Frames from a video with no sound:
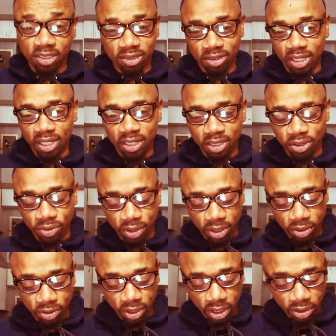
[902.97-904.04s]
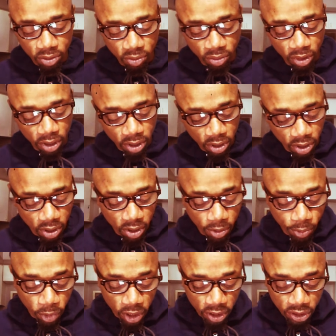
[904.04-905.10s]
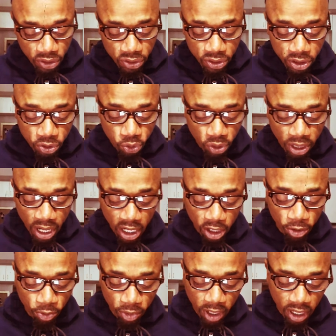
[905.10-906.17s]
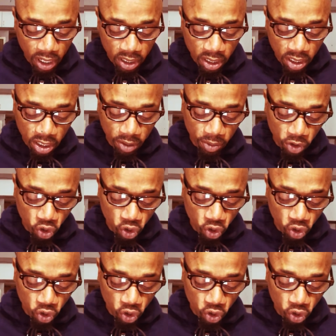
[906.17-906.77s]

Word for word: So they doing it on their own. But this is what I commanded them.